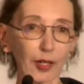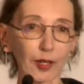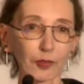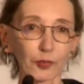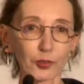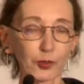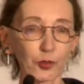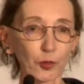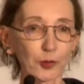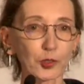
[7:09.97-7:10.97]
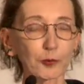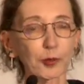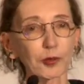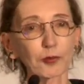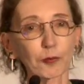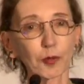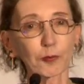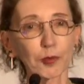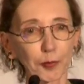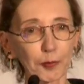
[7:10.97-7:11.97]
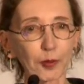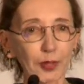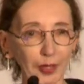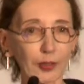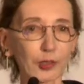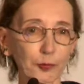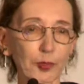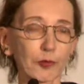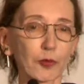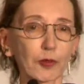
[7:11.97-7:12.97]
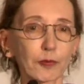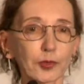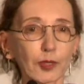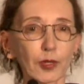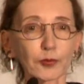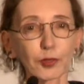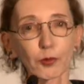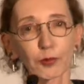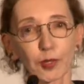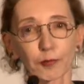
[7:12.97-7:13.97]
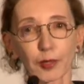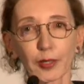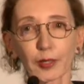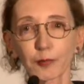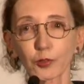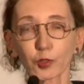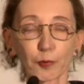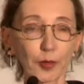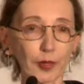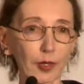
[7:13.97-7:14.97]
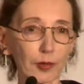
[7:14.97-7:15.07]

and just the human spirit where people can't speak for themselves. They don't have language. They may not